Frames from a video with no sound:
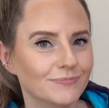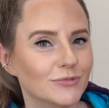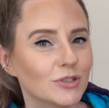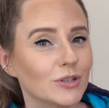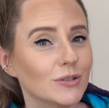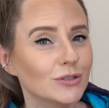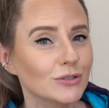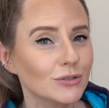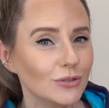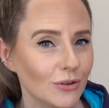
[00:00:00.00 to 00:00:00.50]

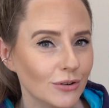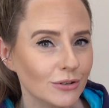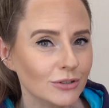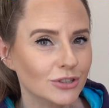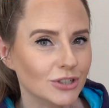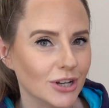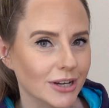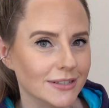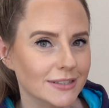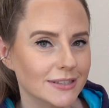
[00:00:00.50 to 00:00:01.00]
So it's
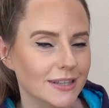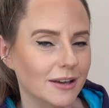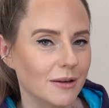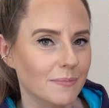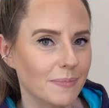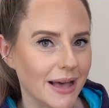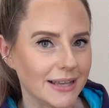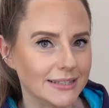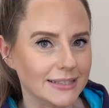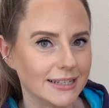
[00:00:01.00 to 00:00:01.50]
not just the
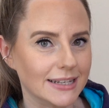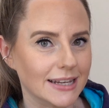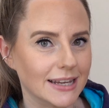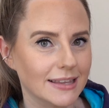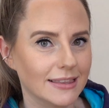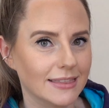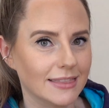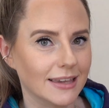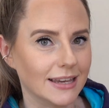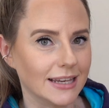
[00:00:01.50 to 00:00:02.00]

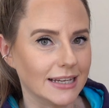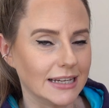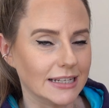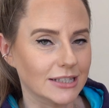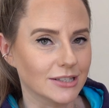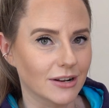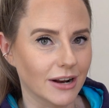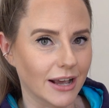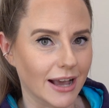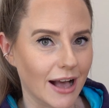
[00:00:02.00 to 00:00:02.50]
capacity that you
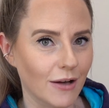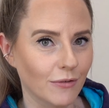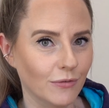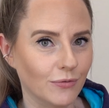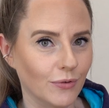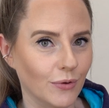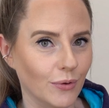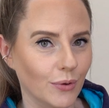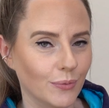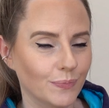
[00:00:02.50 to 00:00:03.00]
need to look out
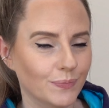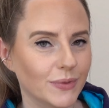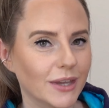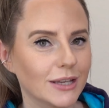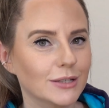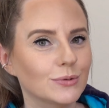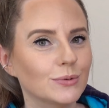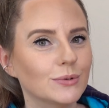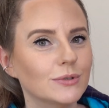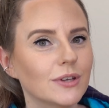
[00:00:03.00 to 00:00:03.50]
for,
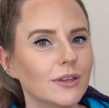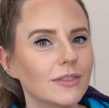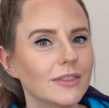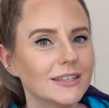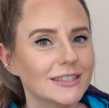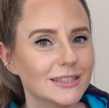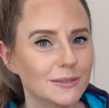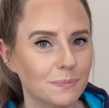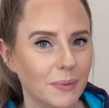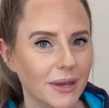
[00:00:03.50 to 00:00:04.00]
it's also
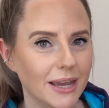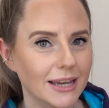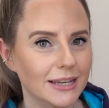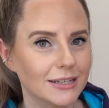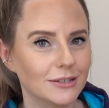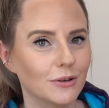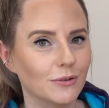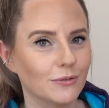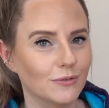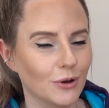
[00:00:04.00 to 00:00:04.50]
the
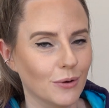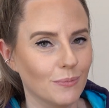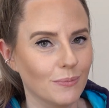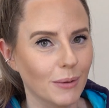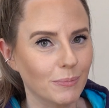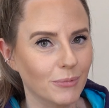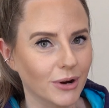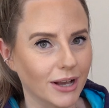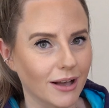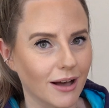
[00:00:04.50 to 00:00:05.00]
speed of your
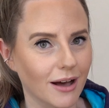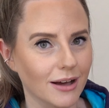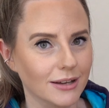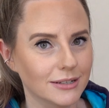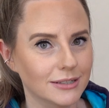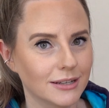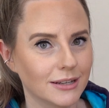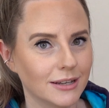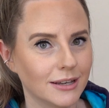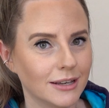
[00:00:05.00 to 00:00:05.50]
memory
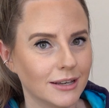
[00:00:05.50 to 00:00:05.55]
card,